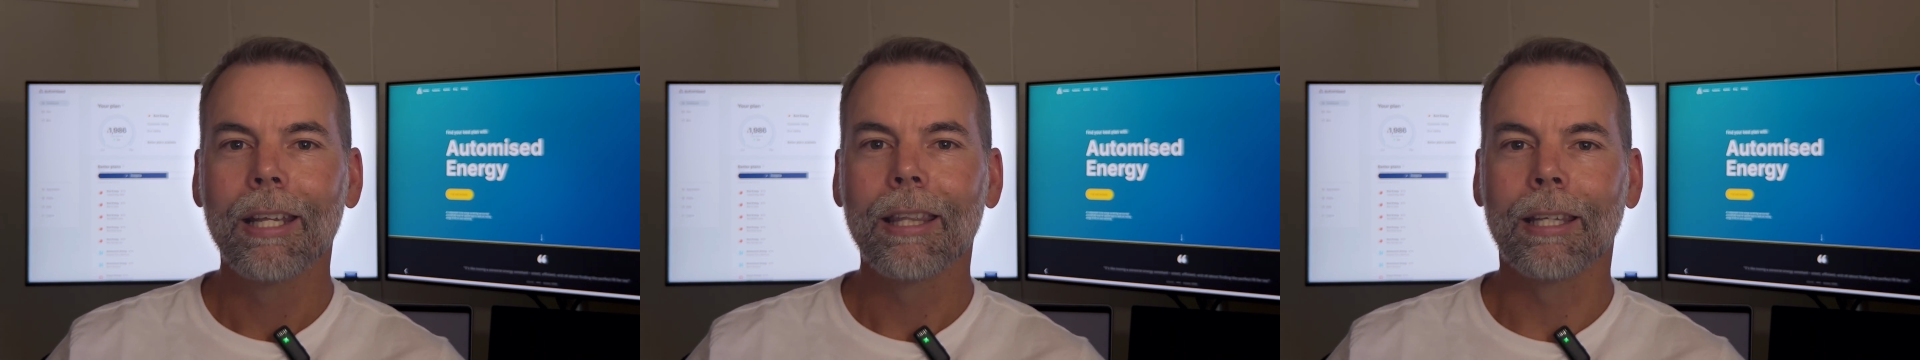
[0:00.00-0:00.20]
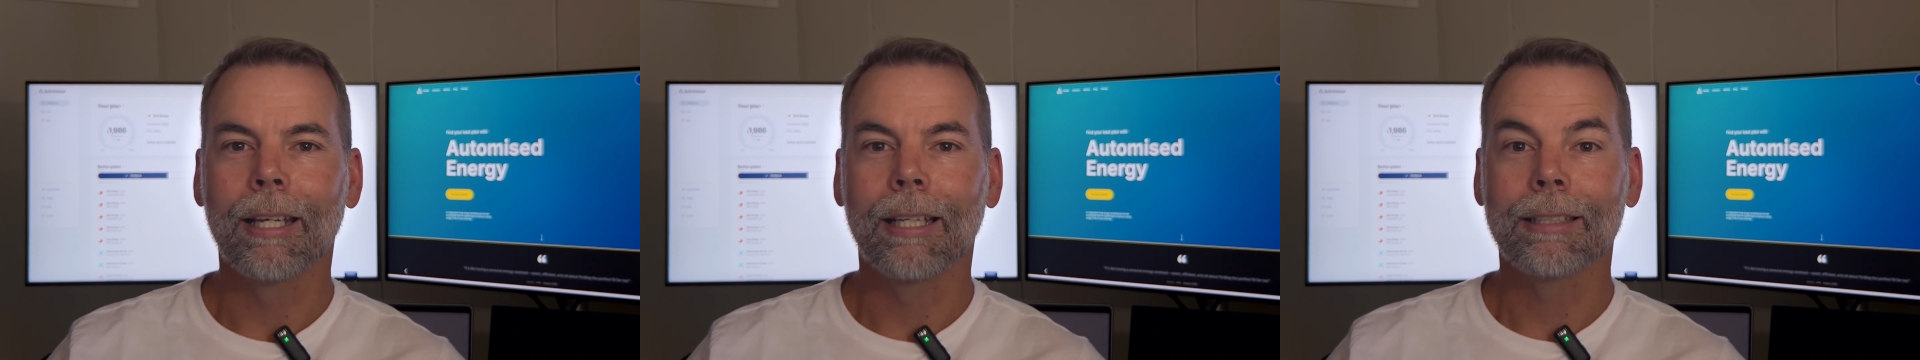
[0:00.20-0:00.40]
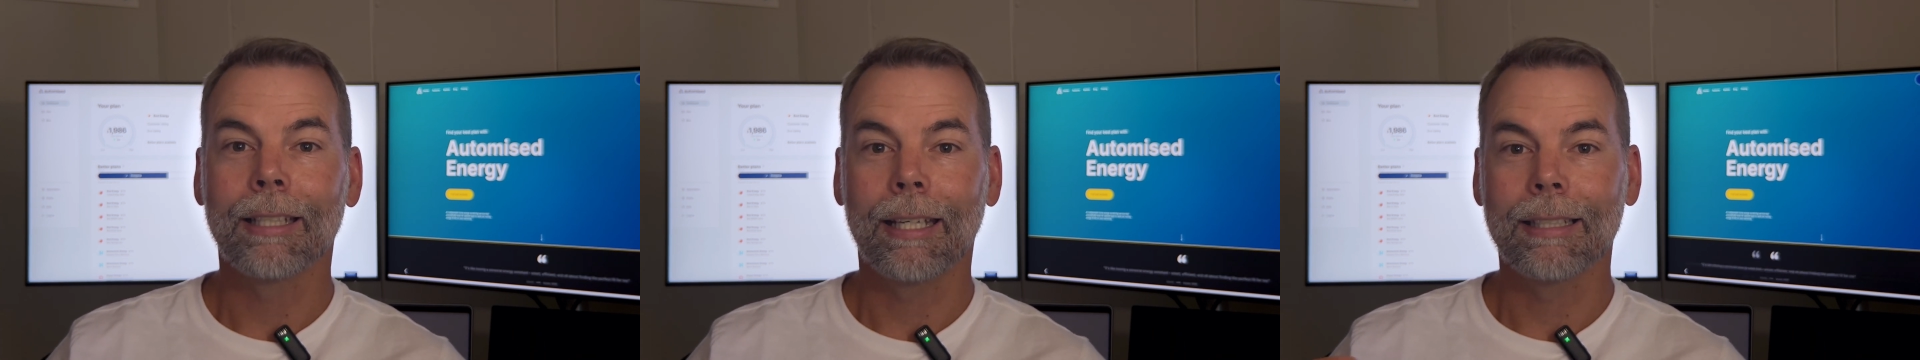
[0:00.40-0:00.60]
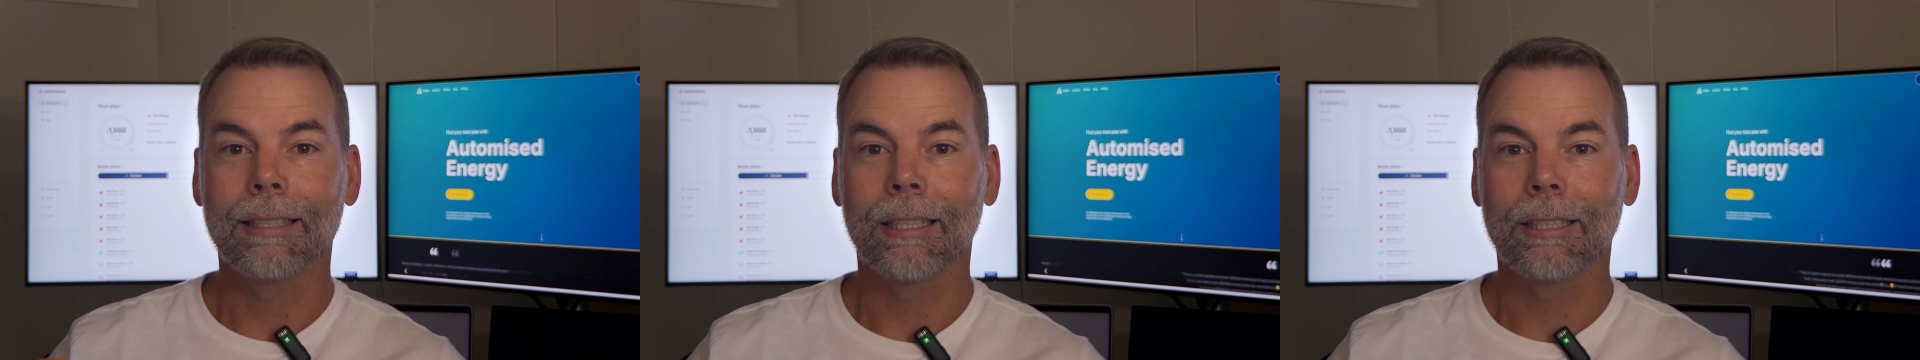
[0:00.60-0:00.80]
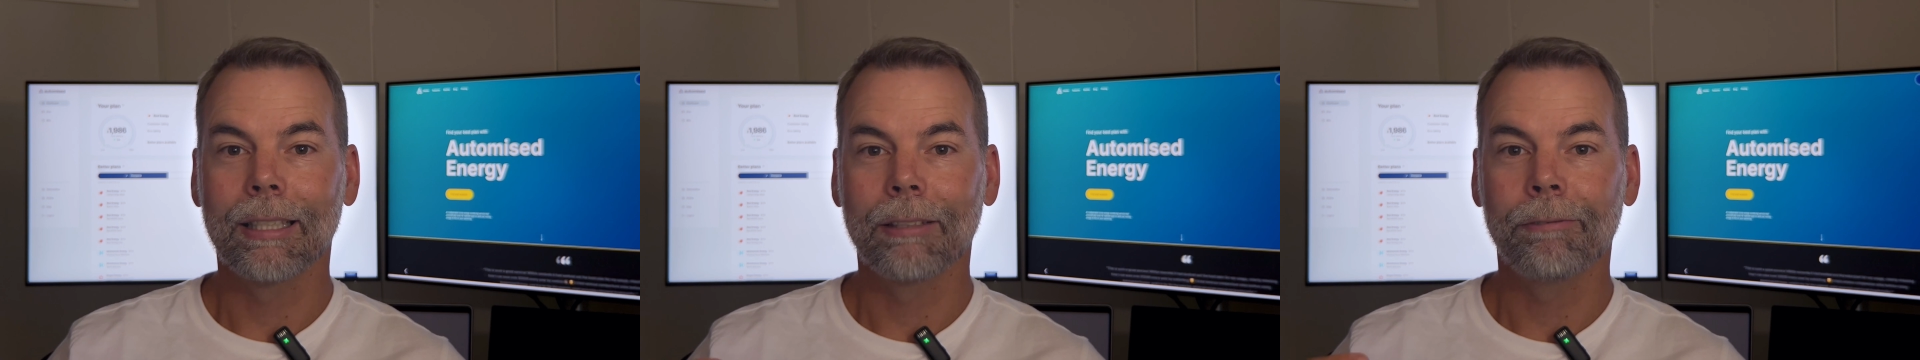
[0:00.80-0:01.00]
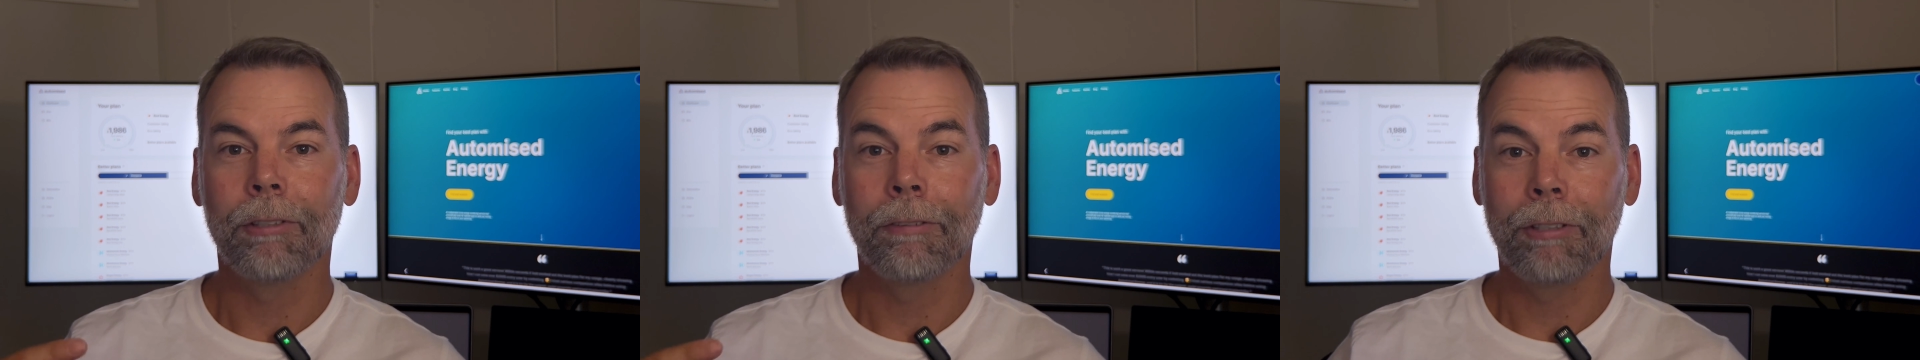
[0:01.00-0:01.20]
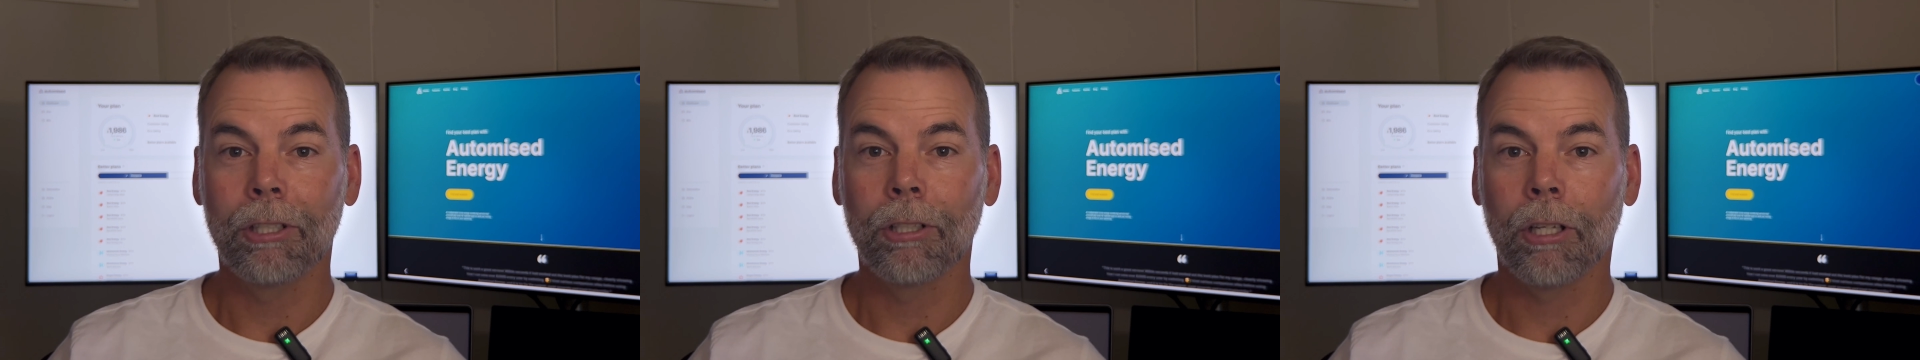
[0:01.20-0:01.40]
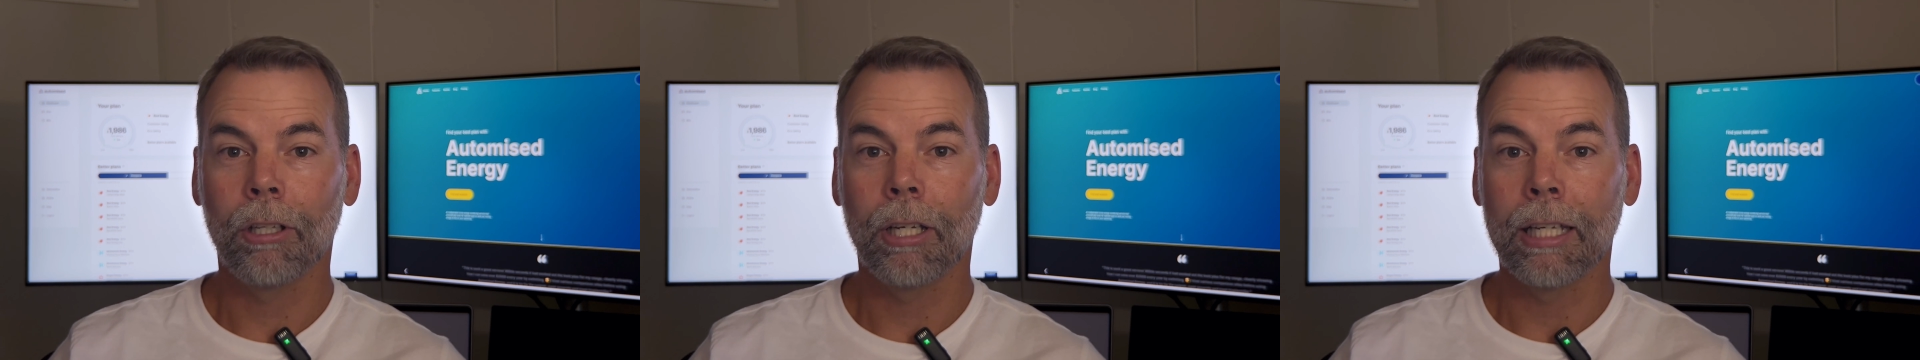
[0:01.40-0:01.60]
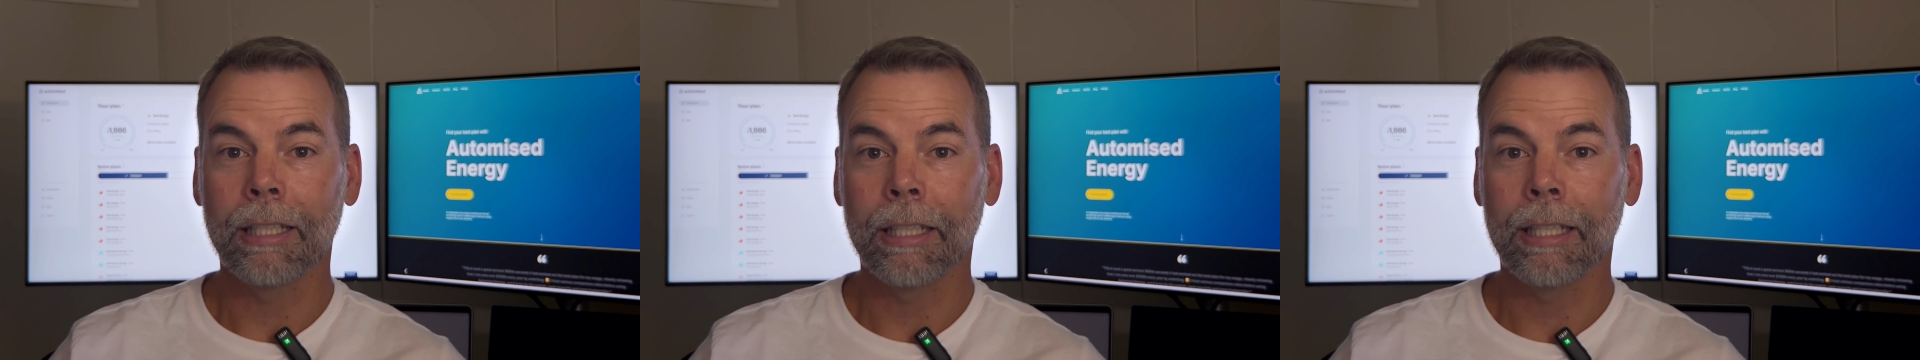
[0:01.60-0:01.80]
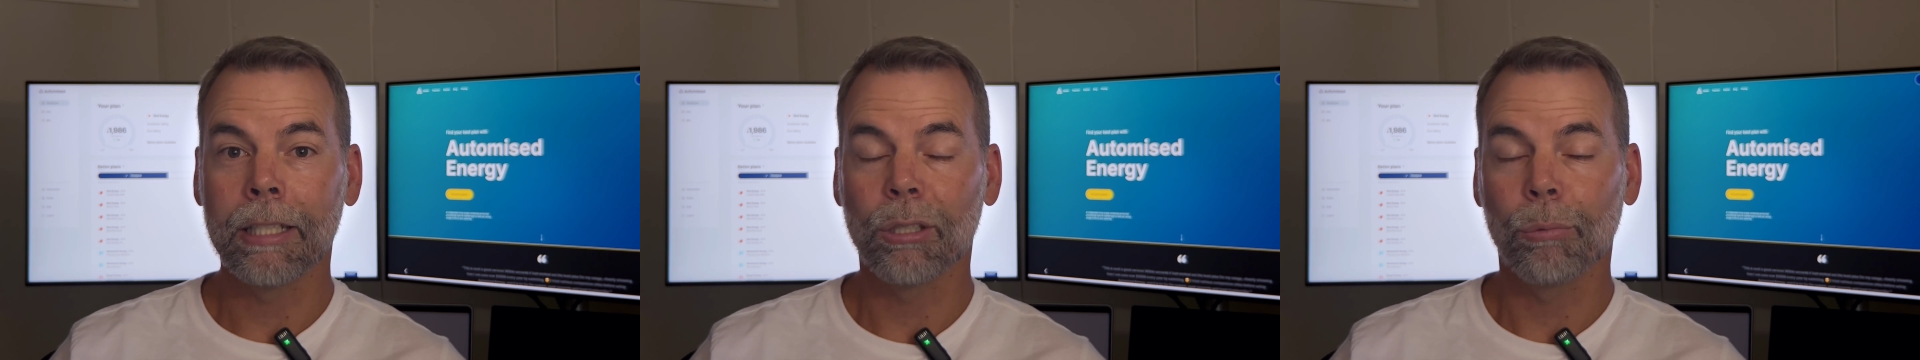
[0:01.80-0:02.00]
then that takes a $50 a
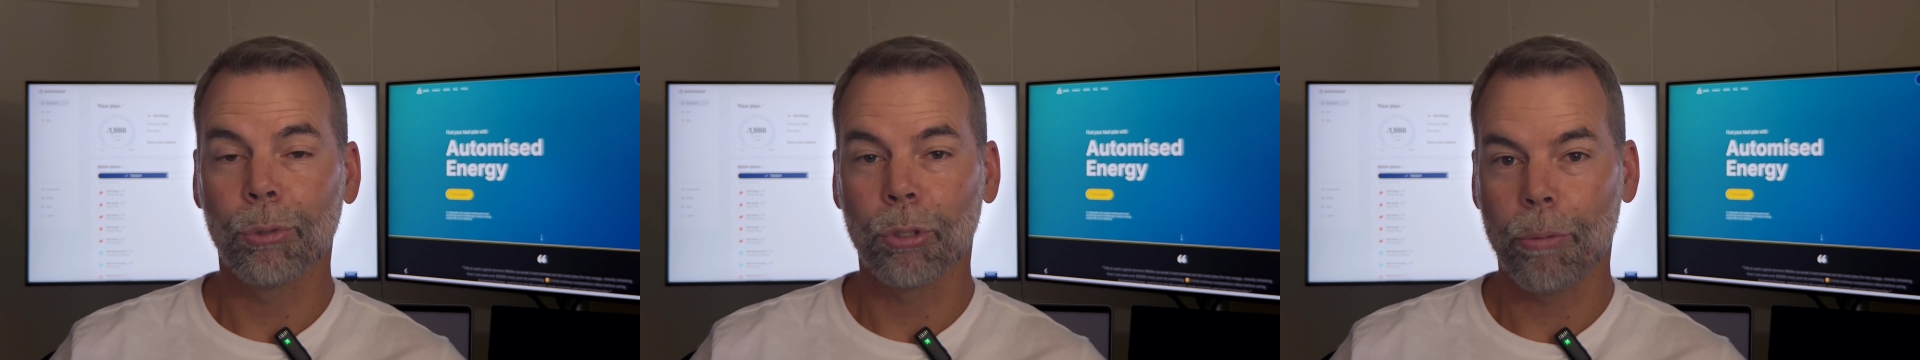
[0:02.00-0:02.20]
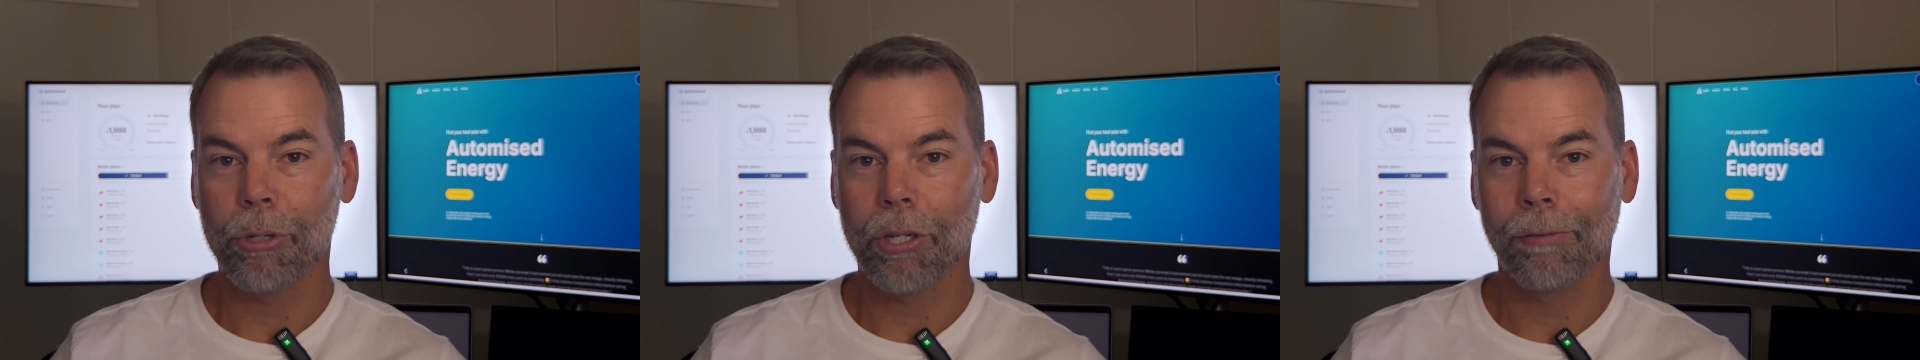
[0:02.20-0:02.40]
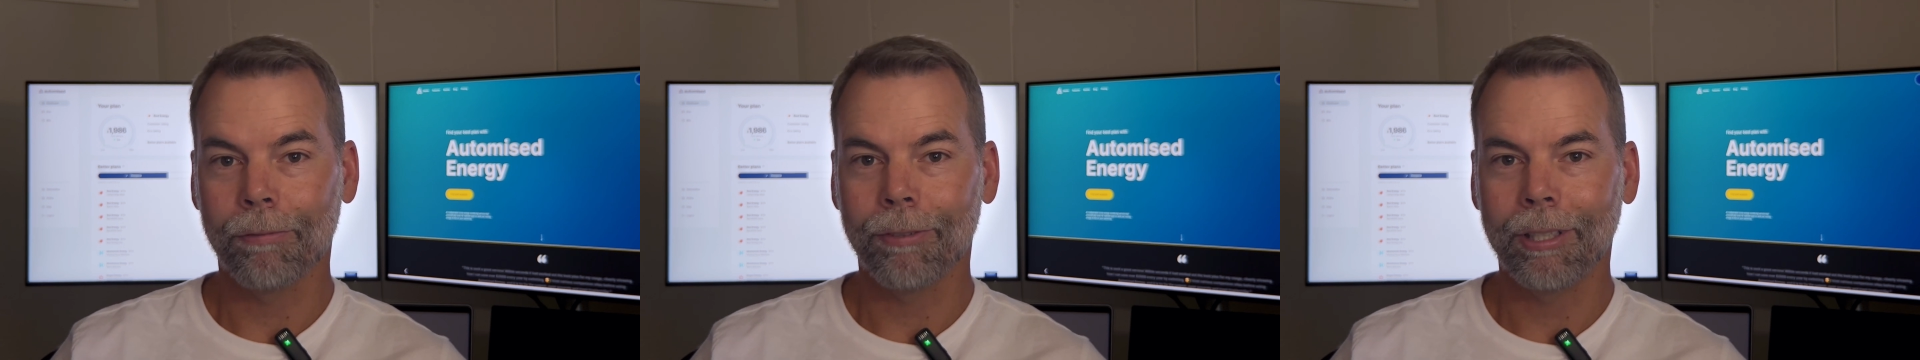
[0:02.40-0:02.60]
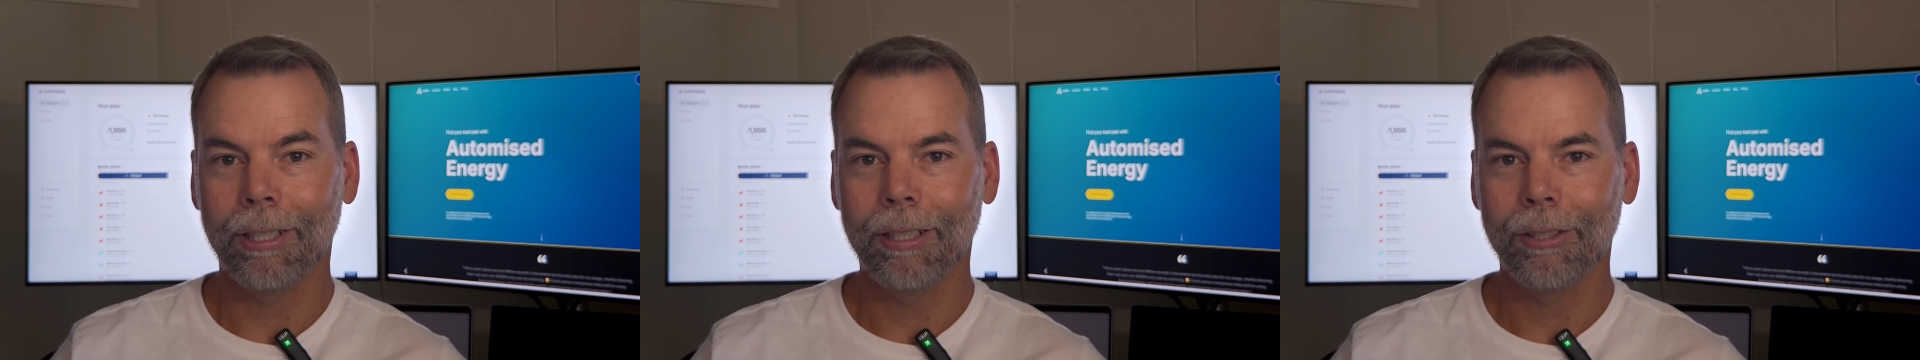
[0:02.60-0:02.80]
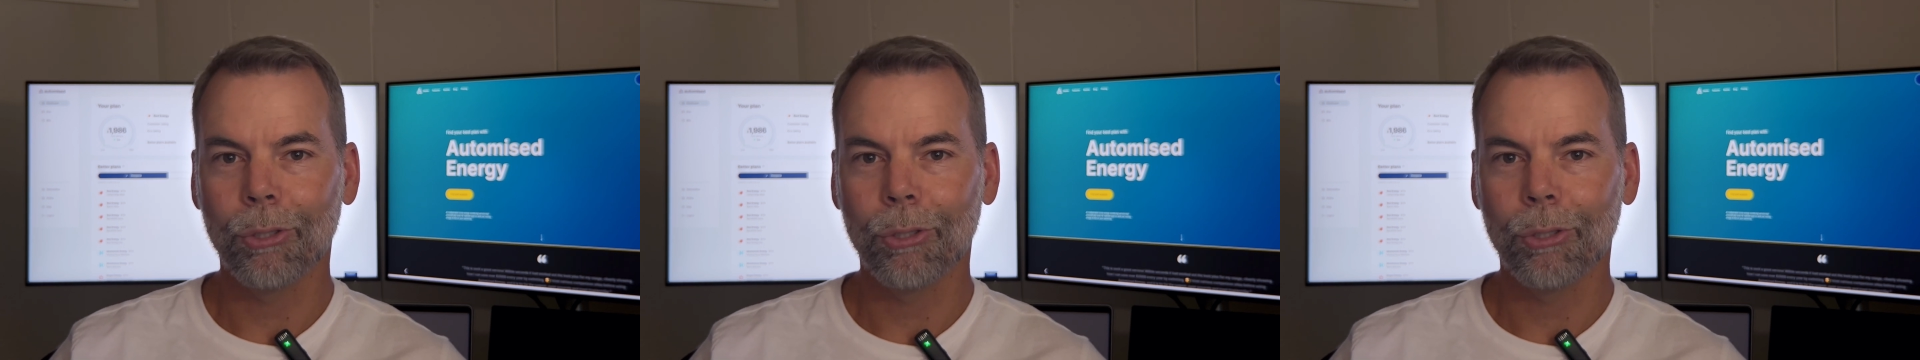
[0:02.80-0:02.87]
year subscription fee